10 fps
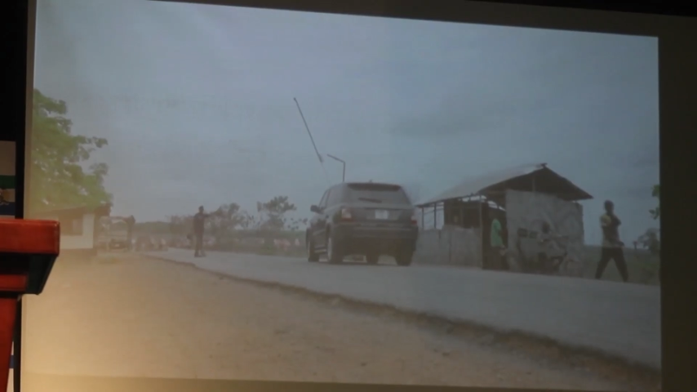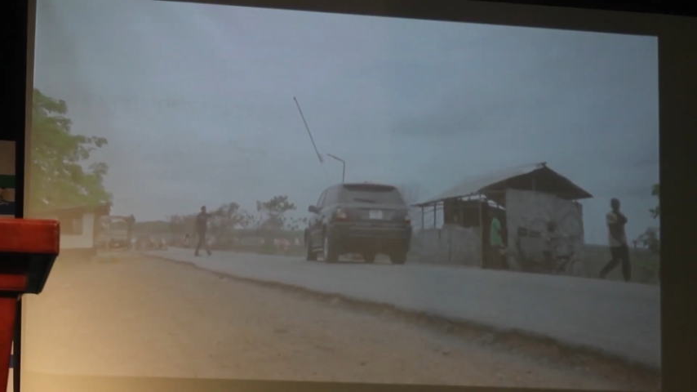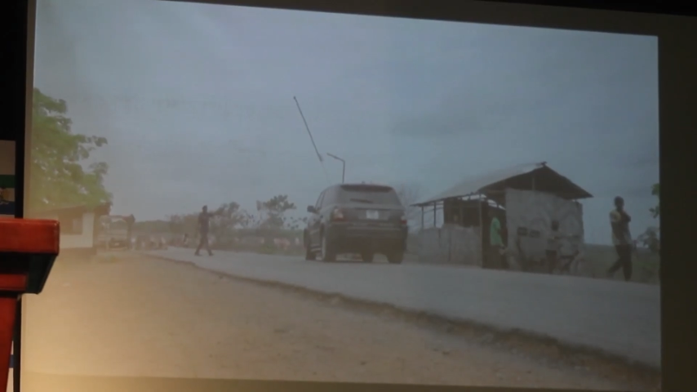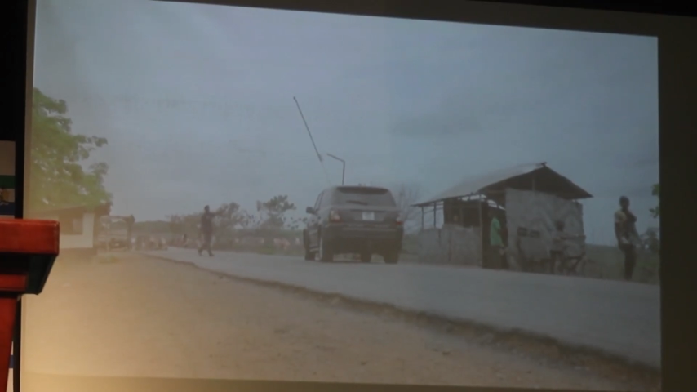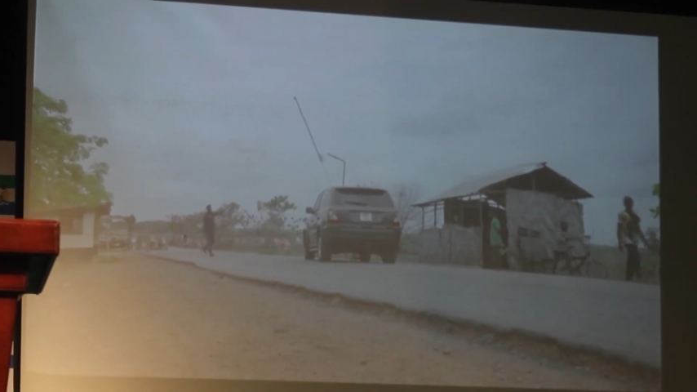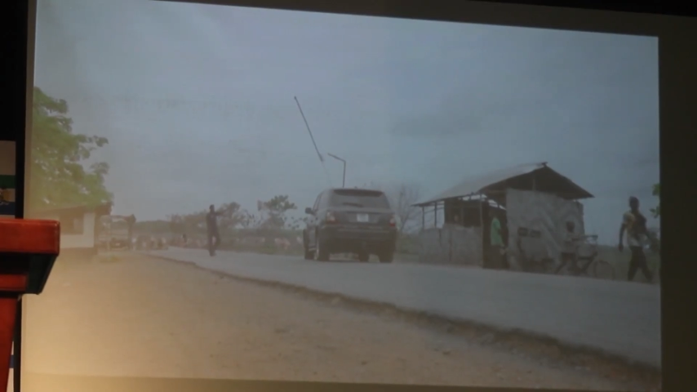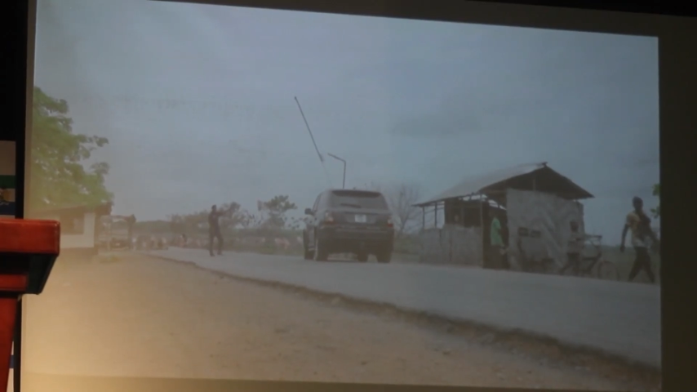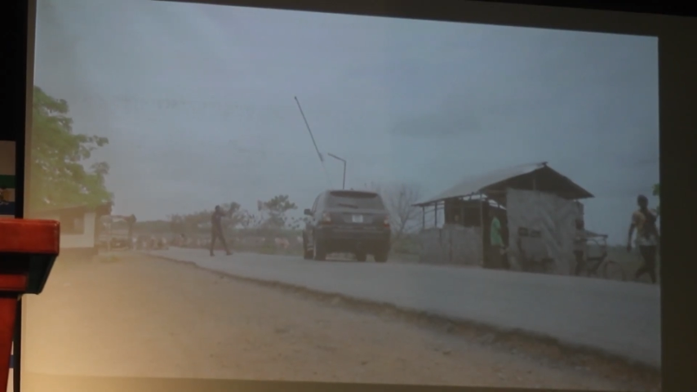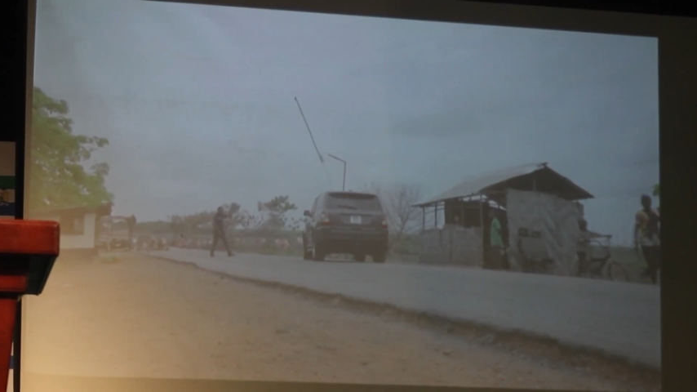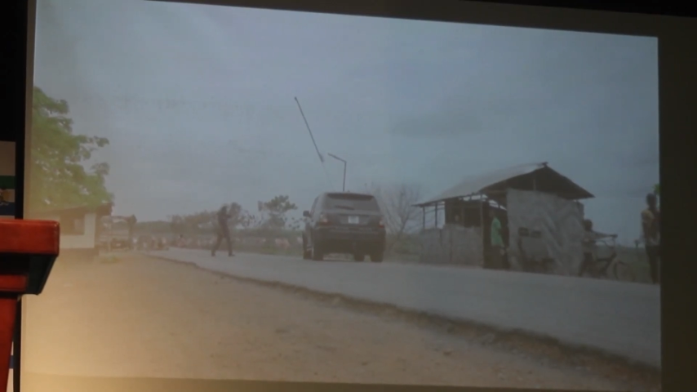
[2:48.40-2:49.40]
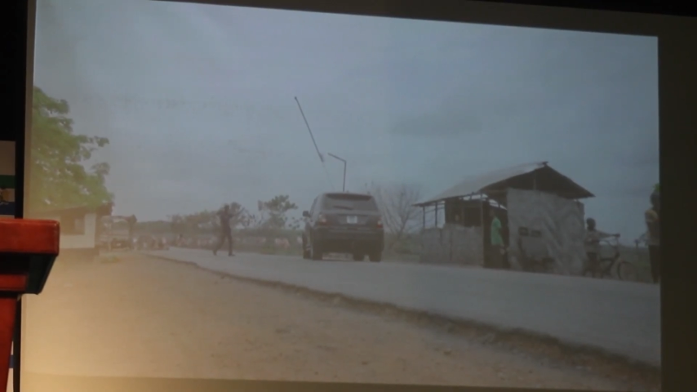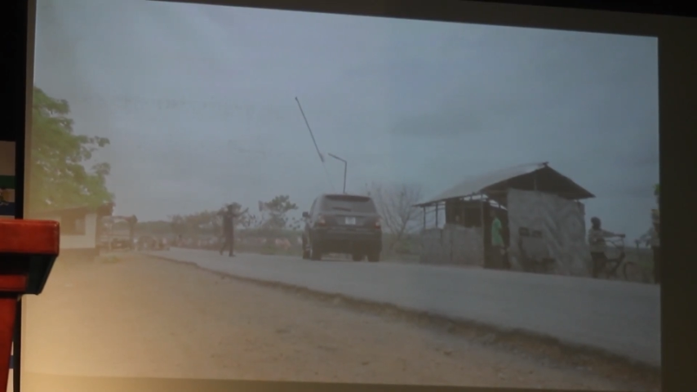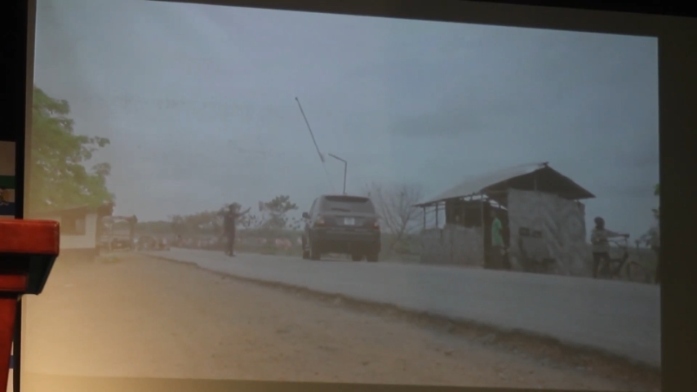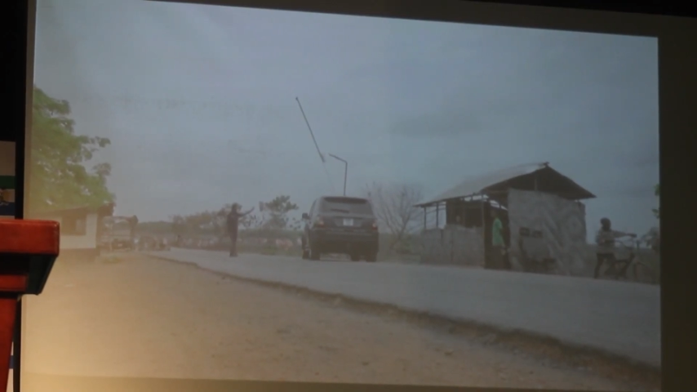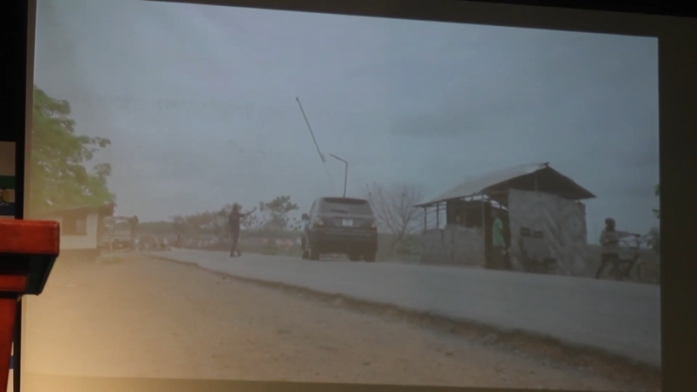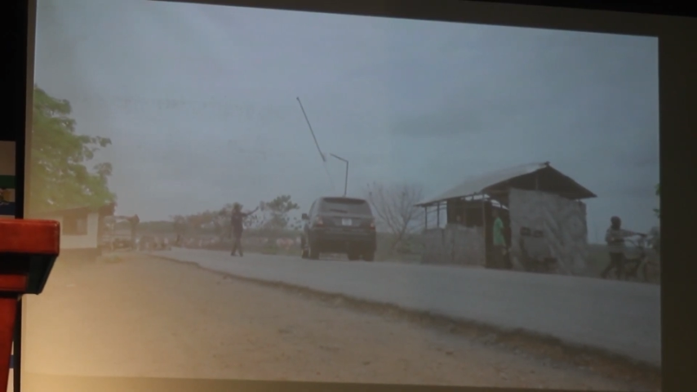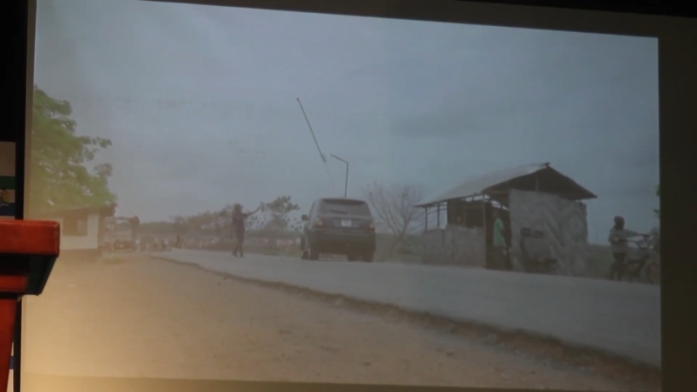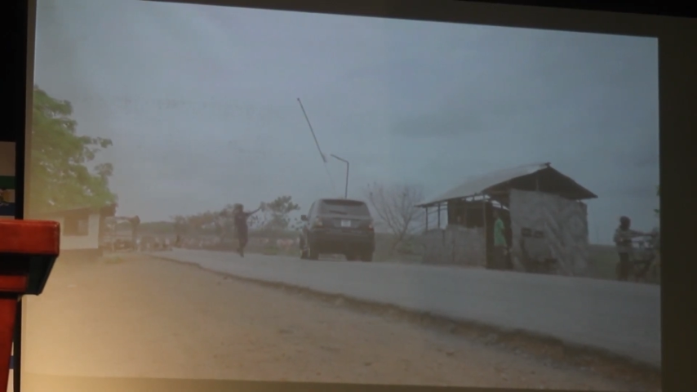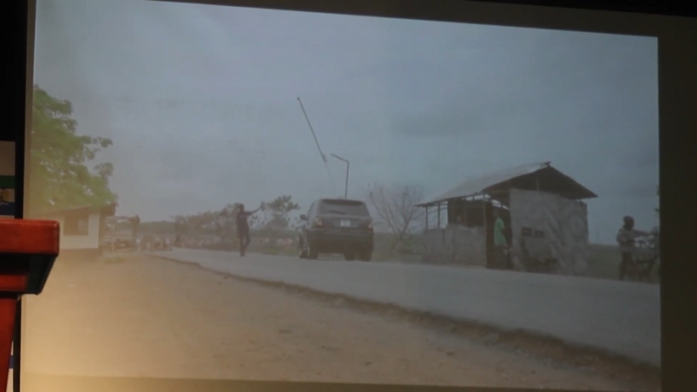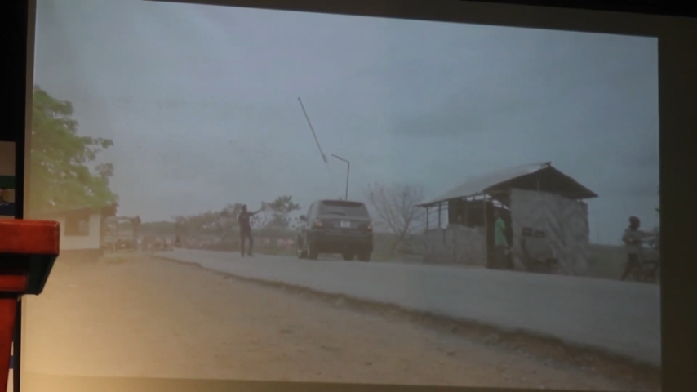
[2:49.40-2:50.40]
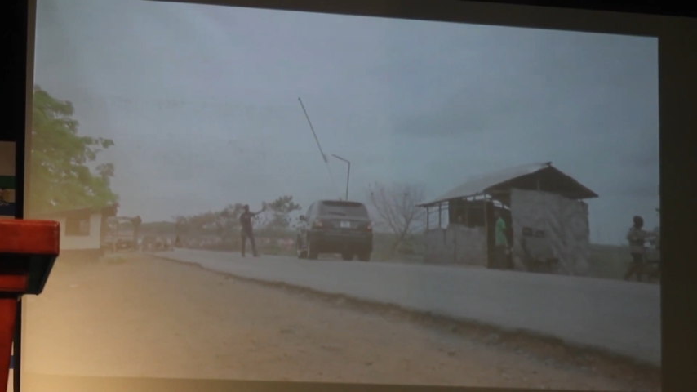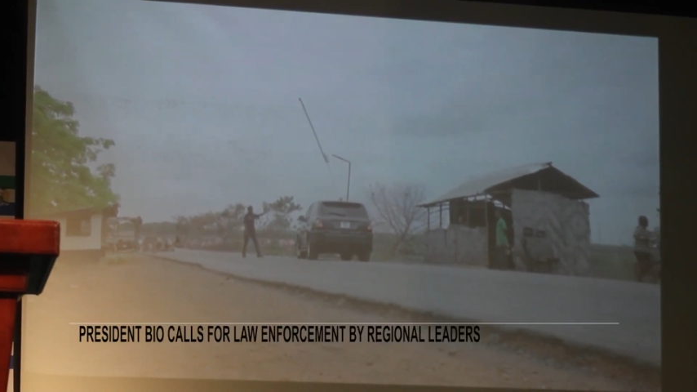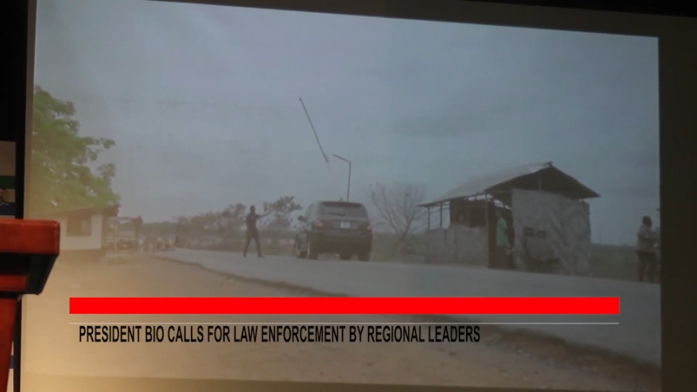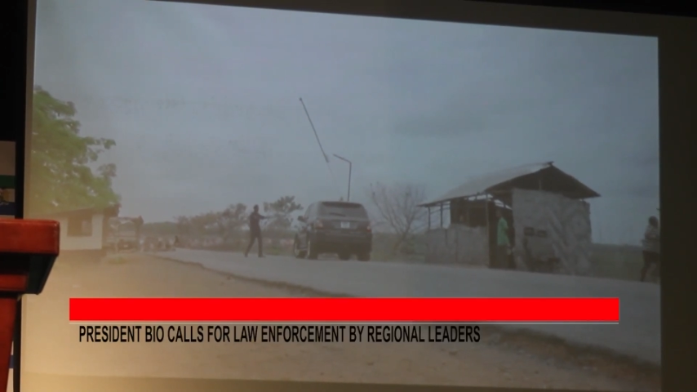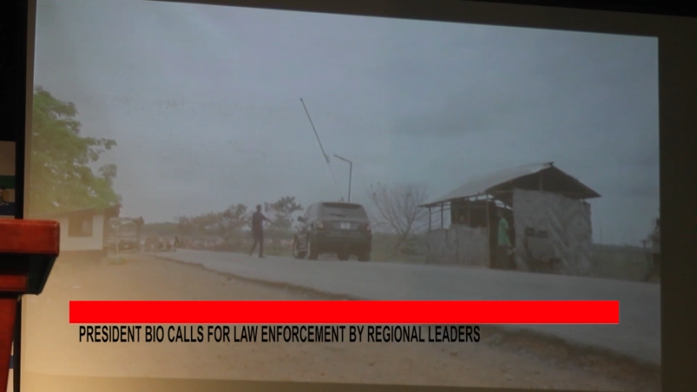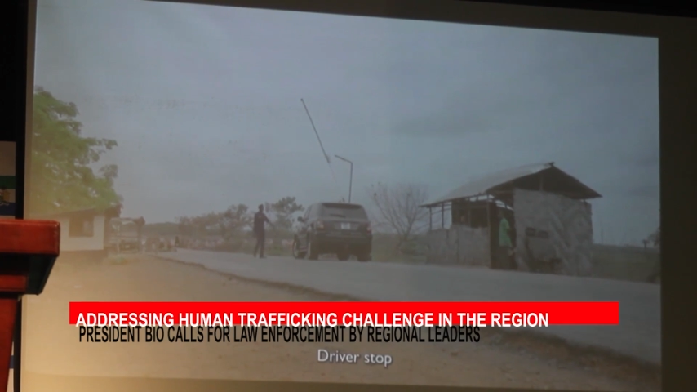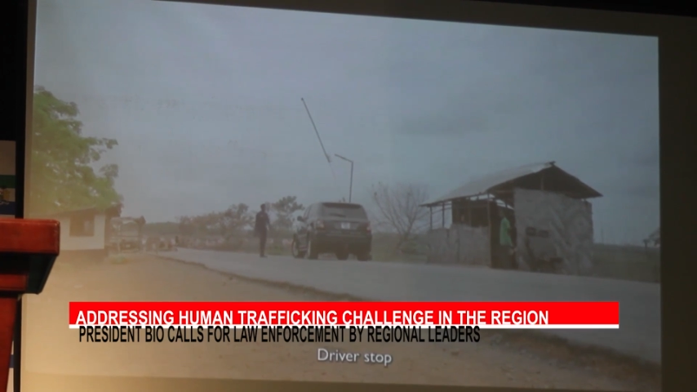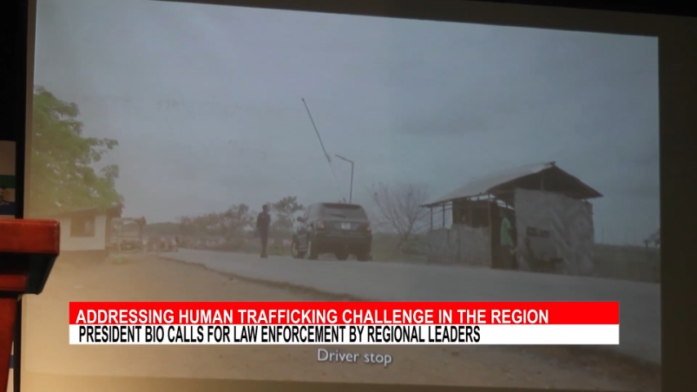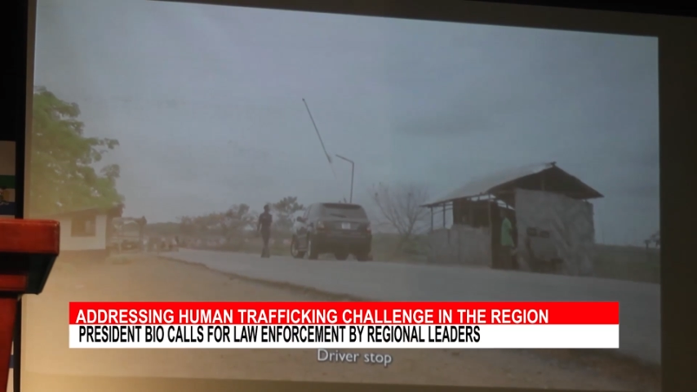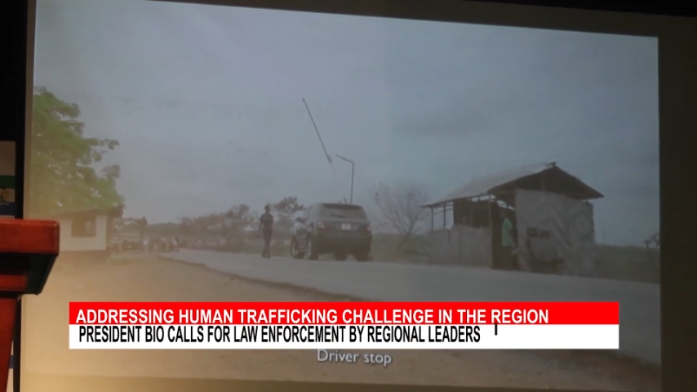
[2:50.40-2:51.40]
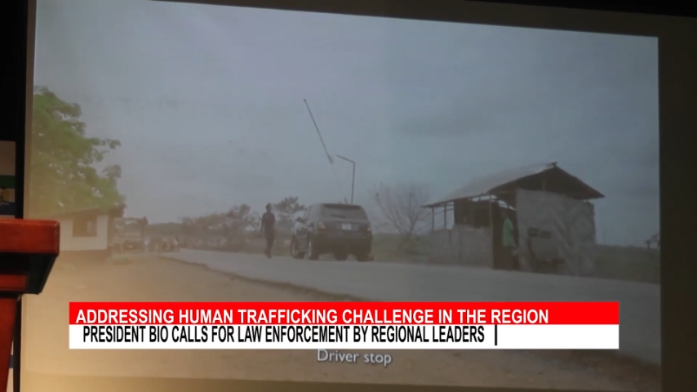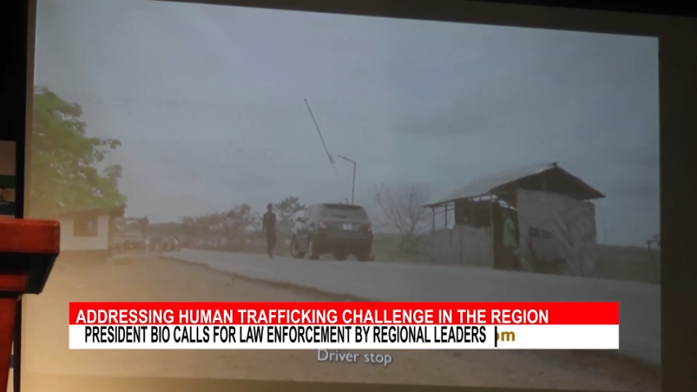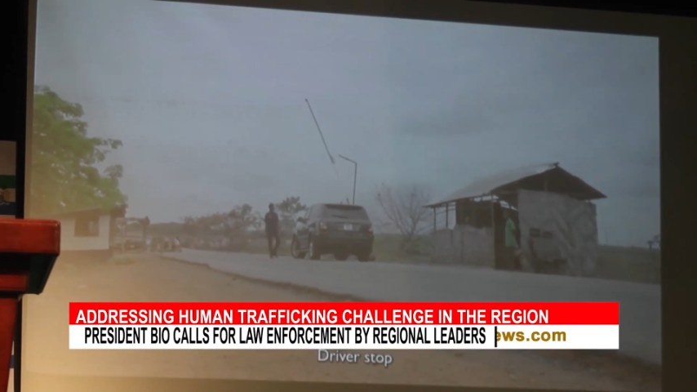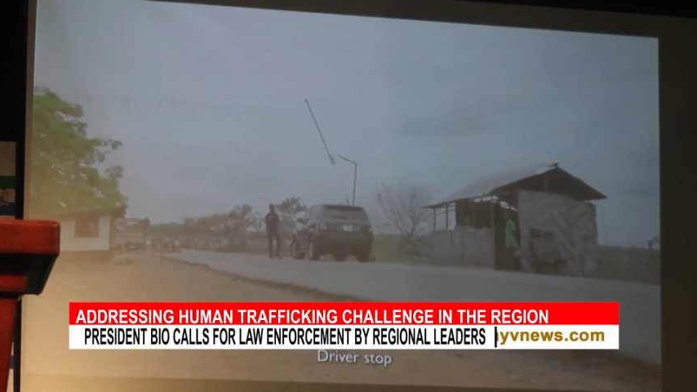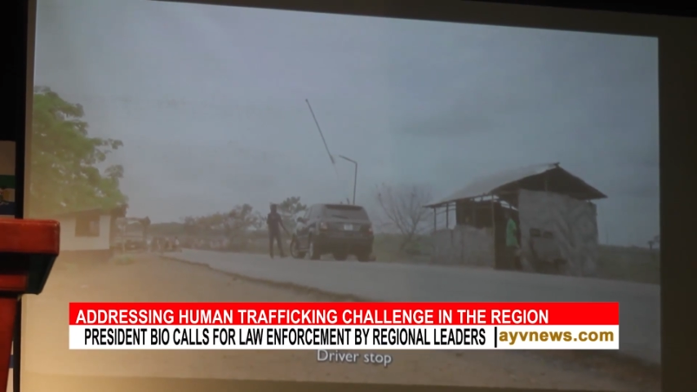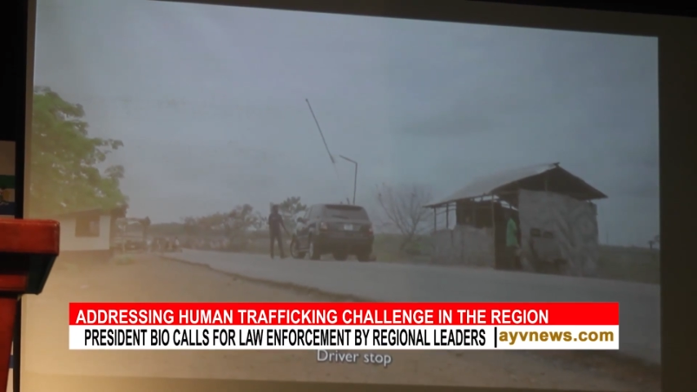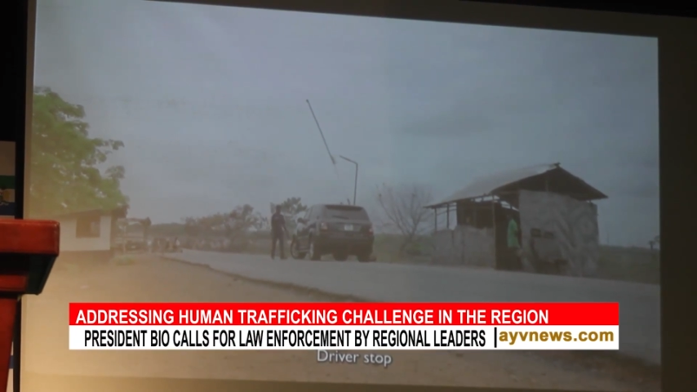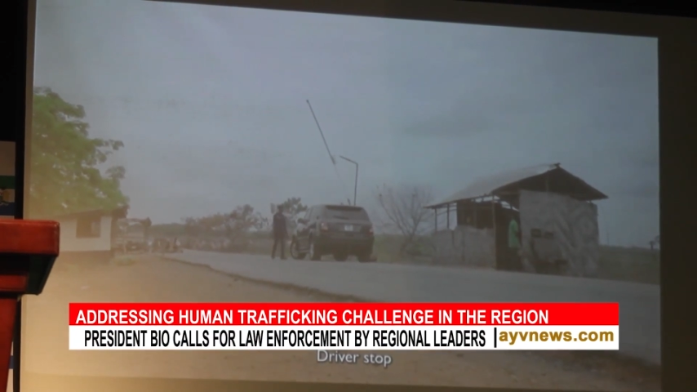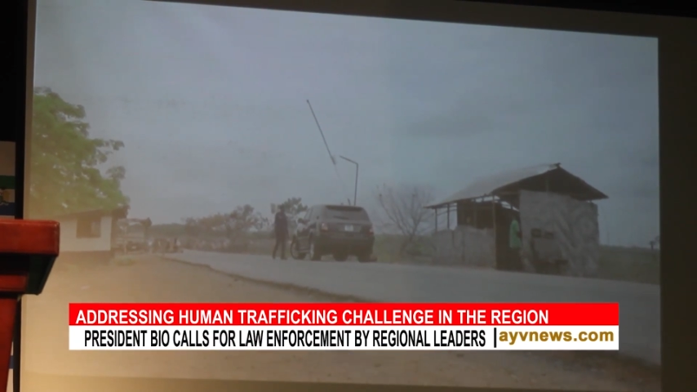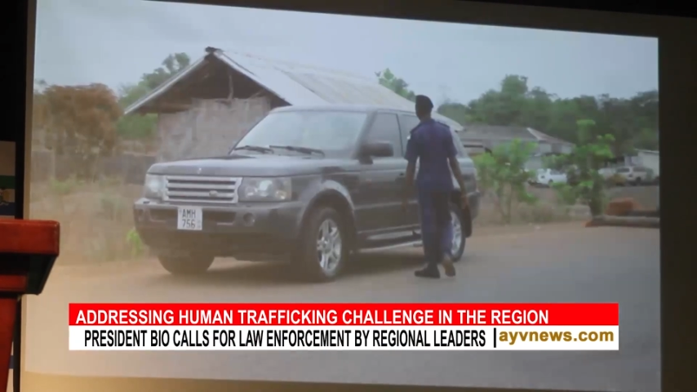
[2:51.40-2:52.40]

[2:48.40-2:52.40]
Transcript: Nobody's mouth can be seen.